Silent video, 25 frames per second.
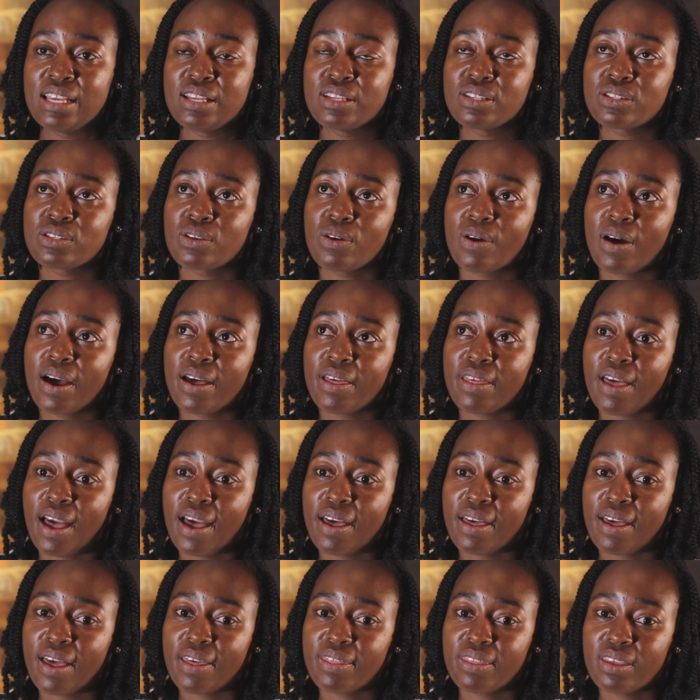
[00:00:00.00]
So
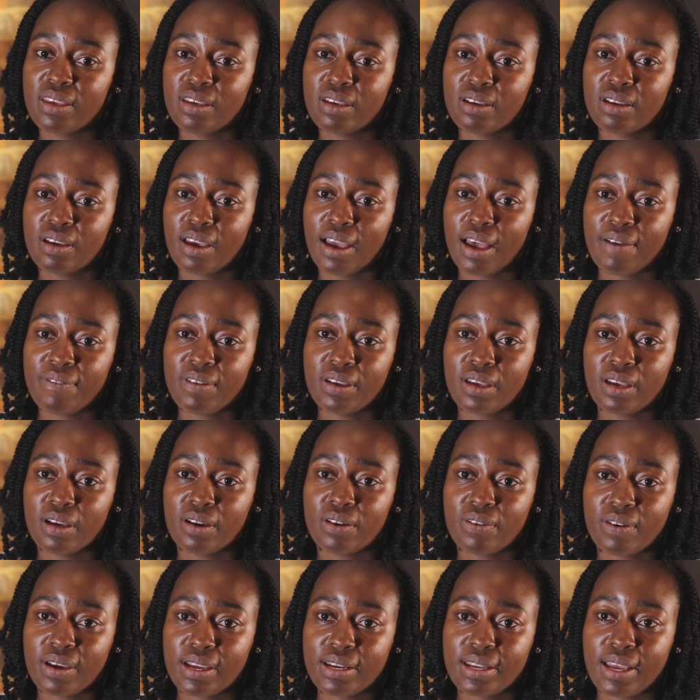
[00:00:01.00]
I think having a
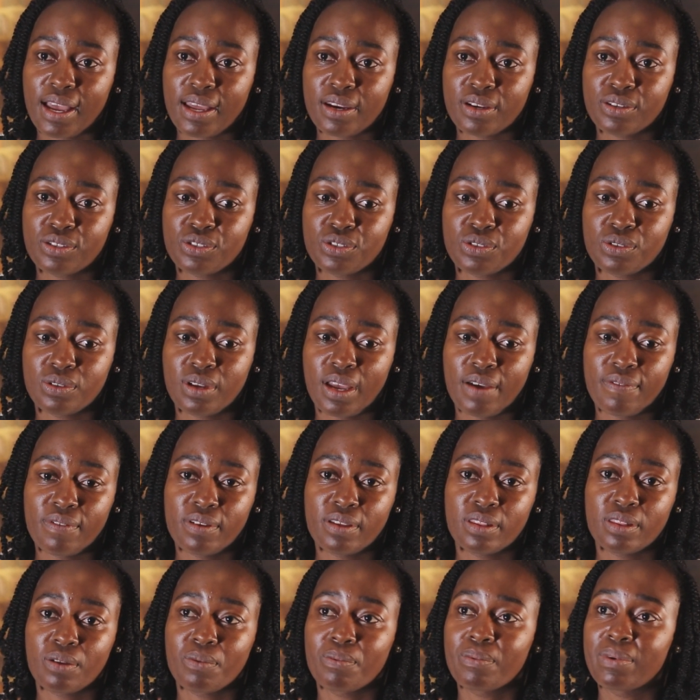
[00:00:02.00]
great attitude,
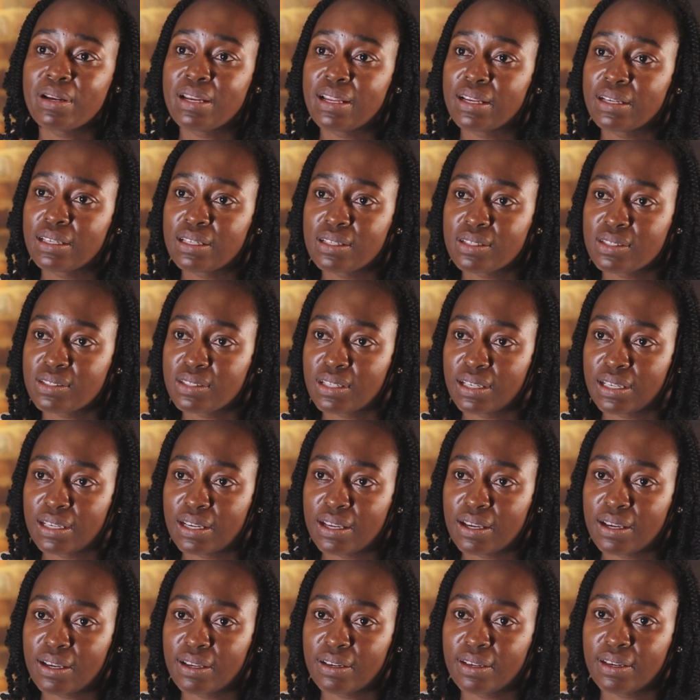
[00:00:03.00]
having the willingness to
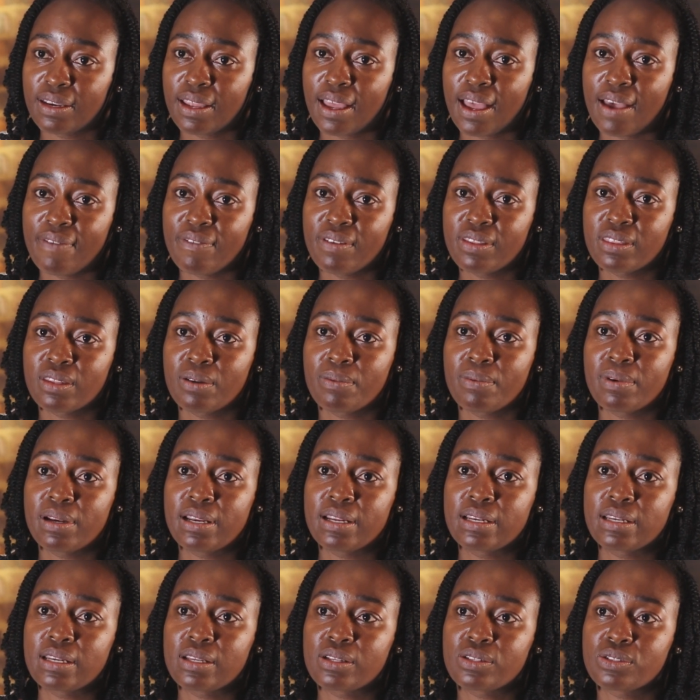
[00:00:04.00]
learn, having the
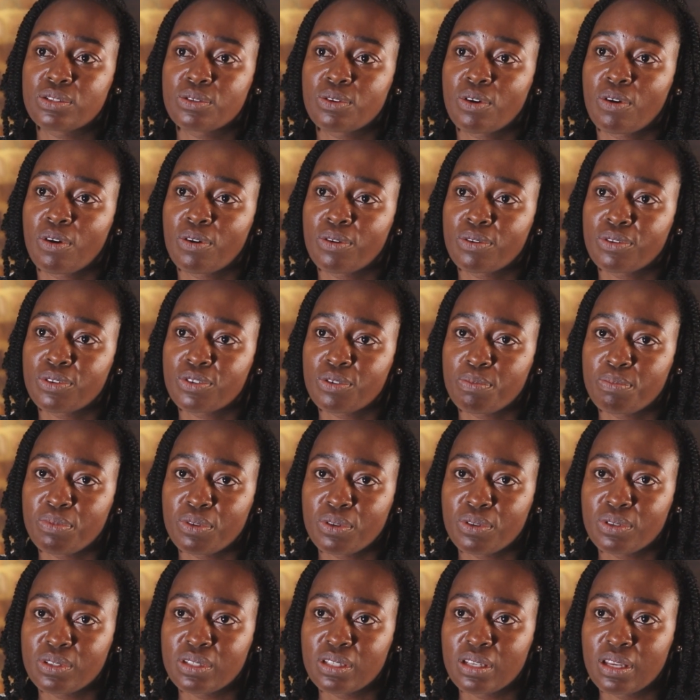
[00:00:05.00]
willingness to
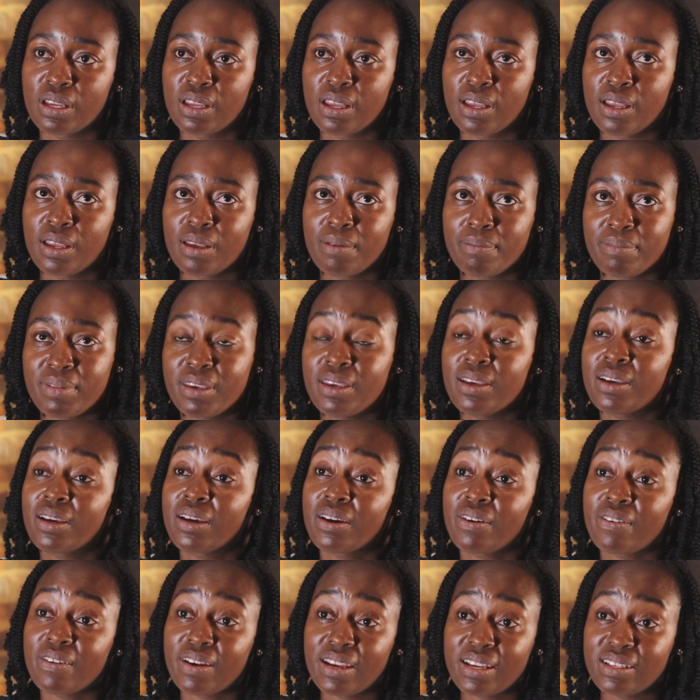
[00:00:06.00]
contribute,
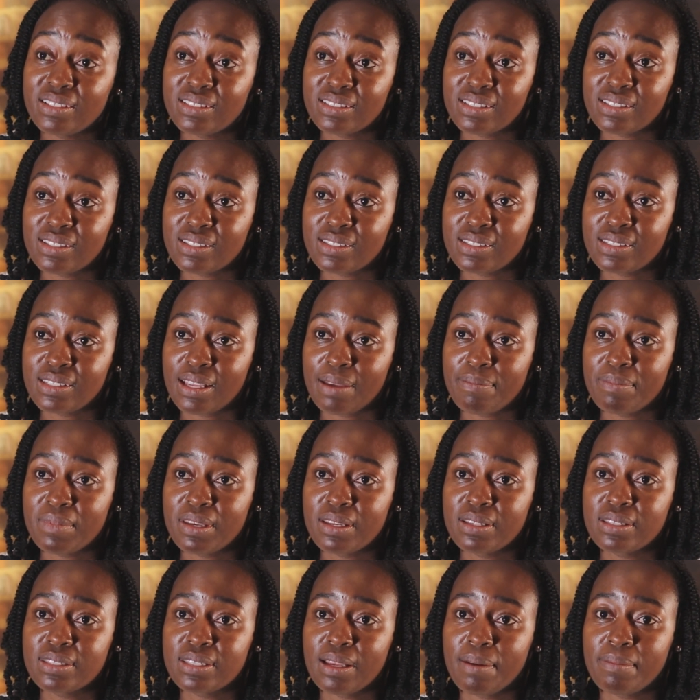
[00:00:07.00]
being courageous.
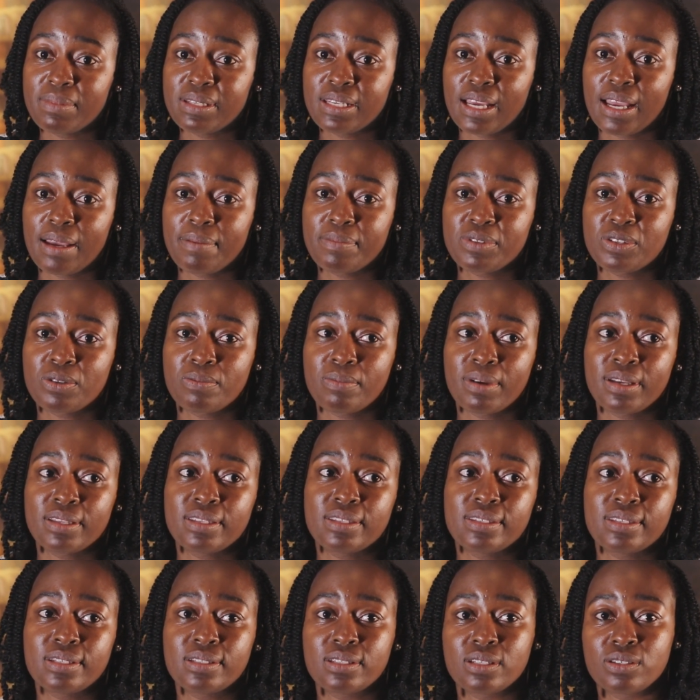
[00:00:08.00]
Sometimes you may
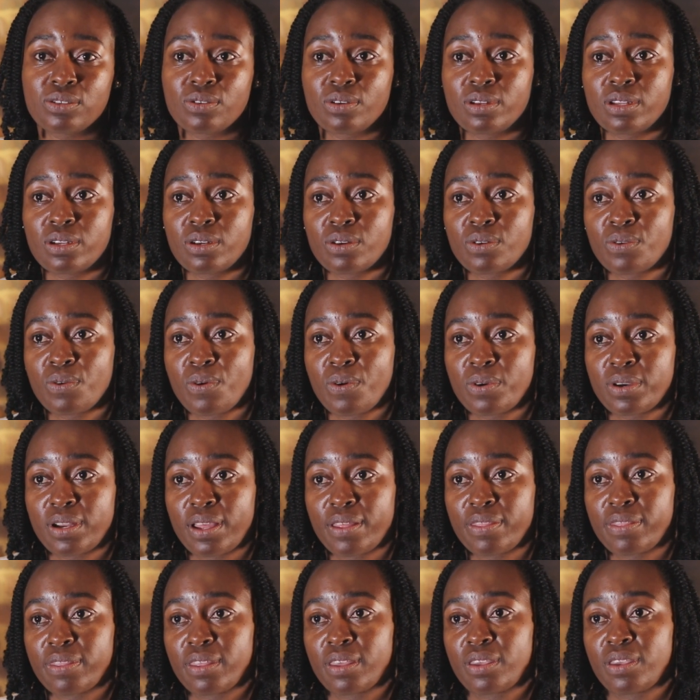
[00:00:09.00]
sit in your little corner
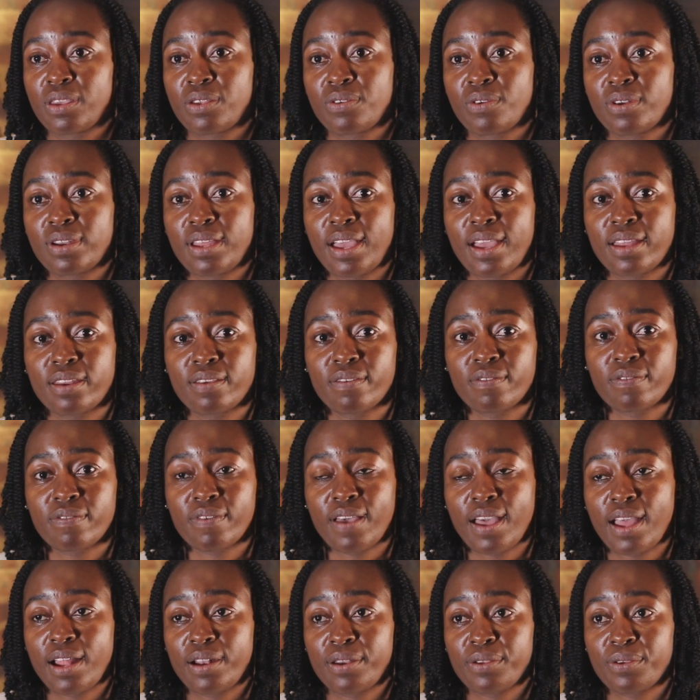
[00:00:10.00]
and think you're not adding
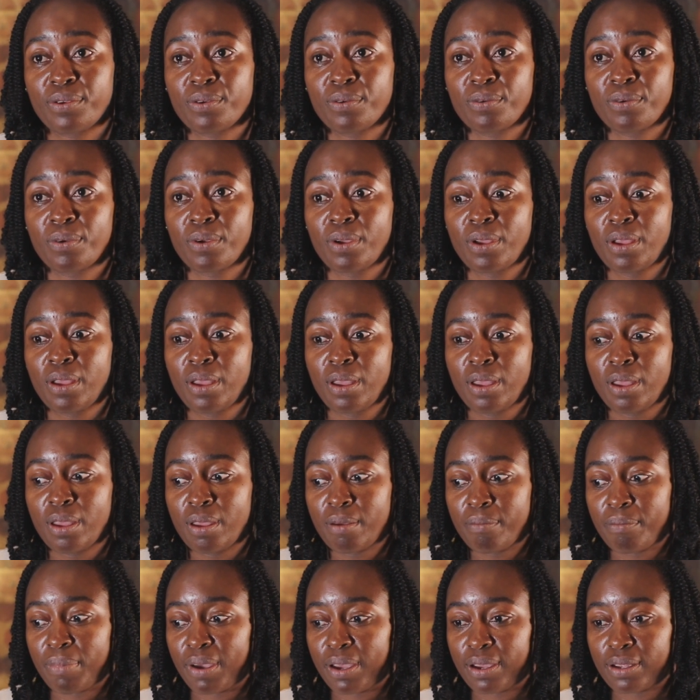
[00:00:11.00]
value,
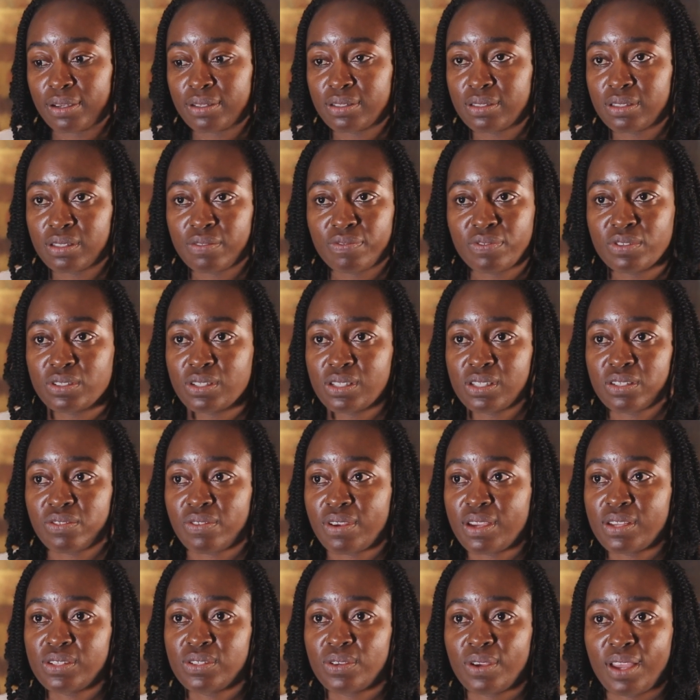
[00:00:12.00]
but if you just
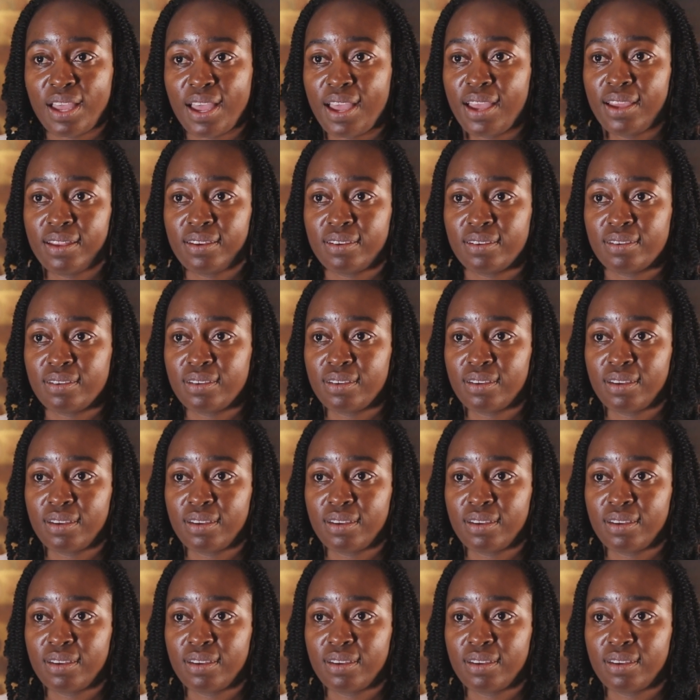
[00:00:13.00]
raise your hand,